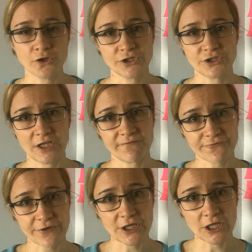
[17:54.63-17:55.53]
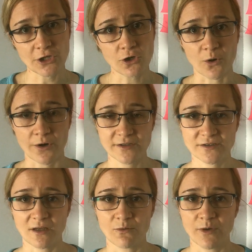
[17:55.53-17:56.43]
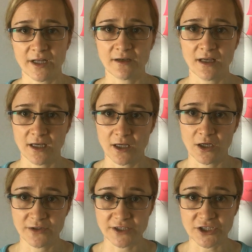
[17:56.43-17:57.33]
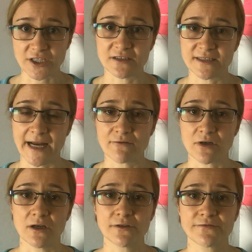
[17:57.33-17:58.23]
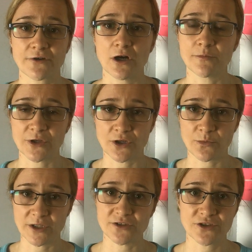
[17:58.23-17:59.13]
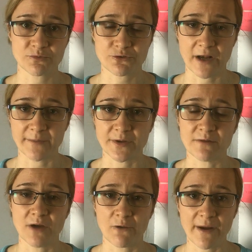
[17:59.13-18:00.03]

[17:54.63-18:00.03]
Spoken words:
this free e-course when that you can download from when you subscribe in my